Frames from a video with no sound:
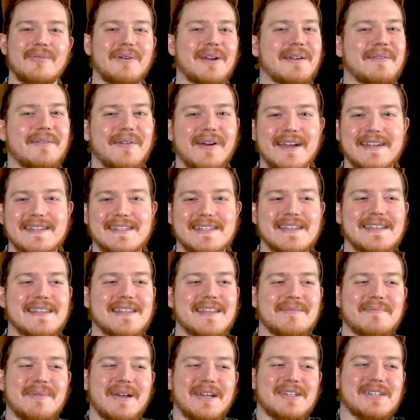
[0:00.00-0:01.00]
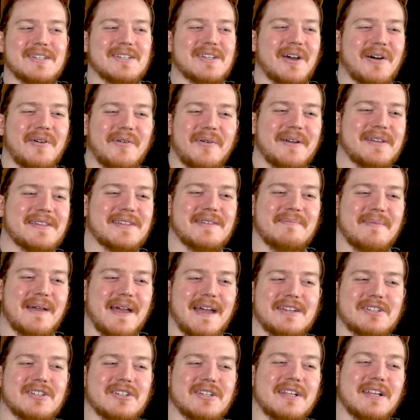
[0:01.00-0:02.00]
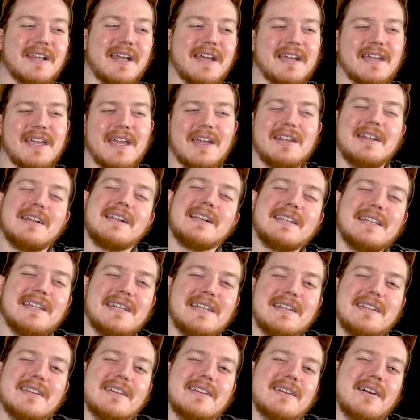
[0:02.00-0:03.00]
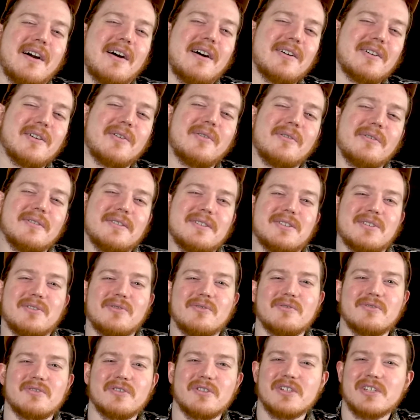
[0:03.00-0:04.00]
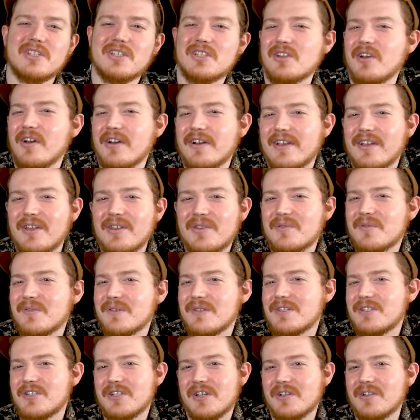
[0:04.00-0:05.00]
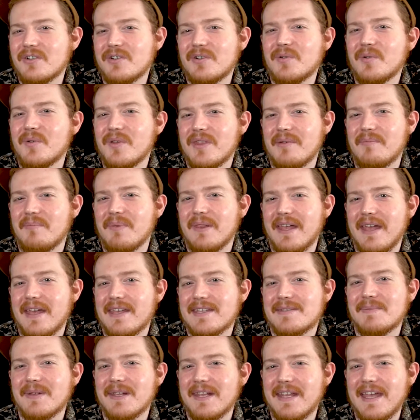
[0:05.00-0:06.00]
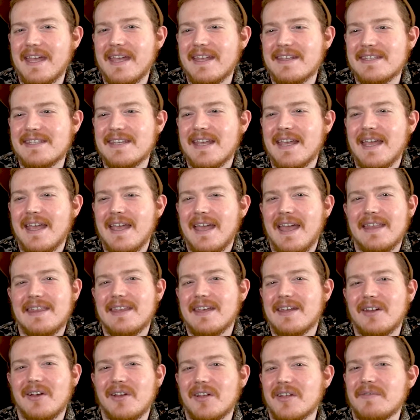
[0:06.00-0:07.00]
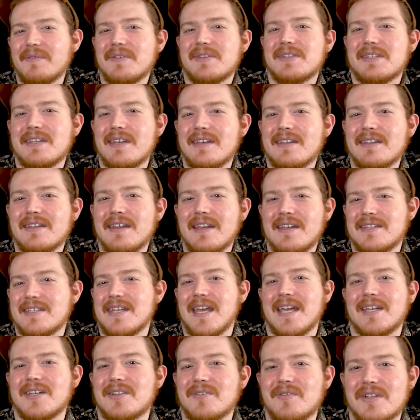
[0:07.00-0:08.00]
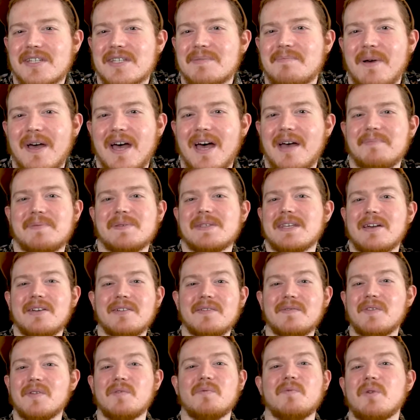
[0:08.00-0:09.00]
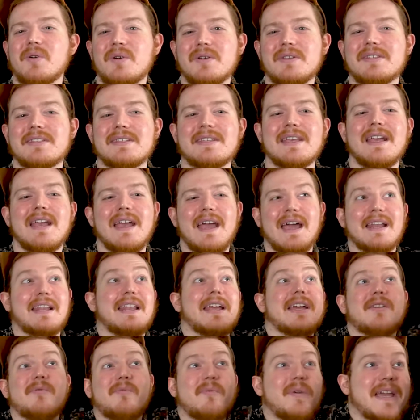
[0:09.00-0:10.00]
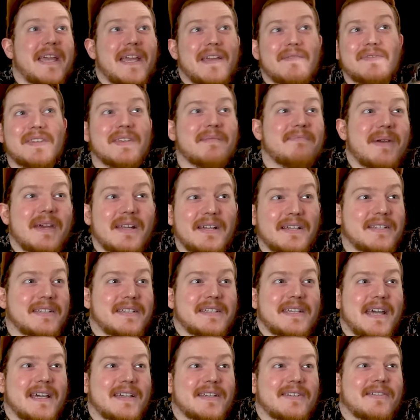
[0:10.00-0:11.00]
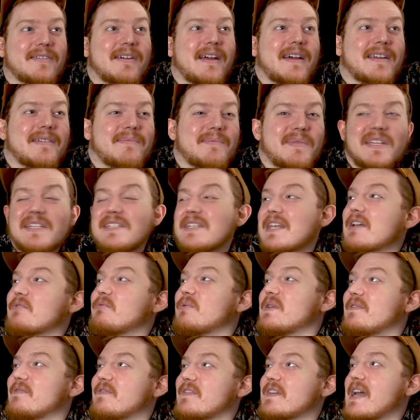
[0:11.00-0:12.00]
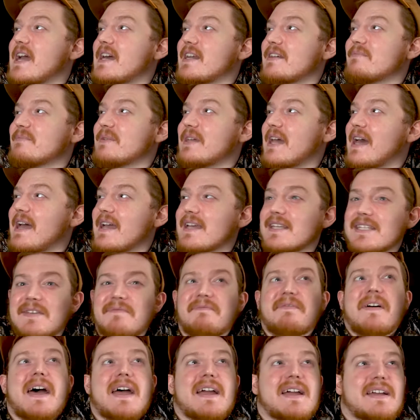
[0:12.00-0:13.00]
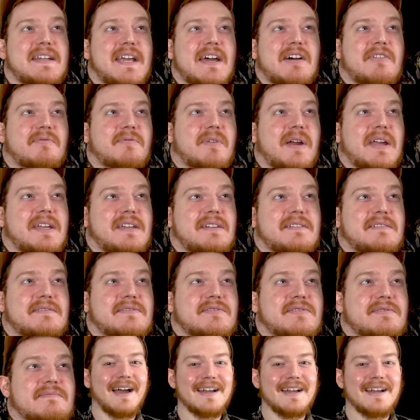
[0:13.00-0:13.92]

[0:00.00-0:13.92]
Whenever I see them, I just always imagine like an elite Concord soldier stalking through the jungle with a plasma lance, and then all of a sudden a Tectorist pops out of the woods and like waves a metal detector at him. He's like, we've got him guys, fire down range.